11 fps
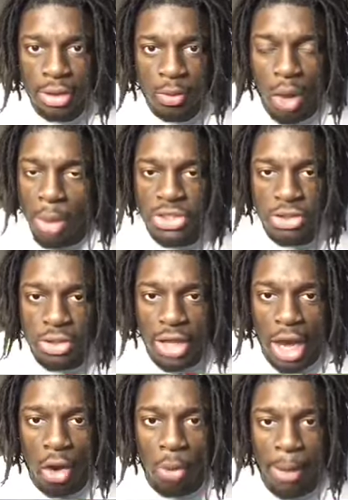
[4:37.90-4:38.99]
Why would you do that?
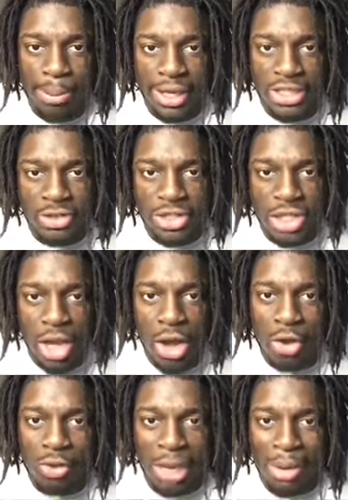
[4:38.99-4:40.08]
Oh, my Patriots.
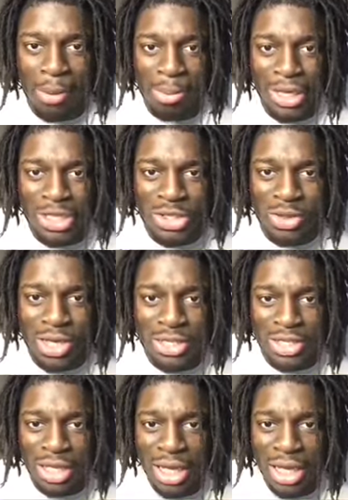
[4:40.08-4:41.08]
No, not my Patriots.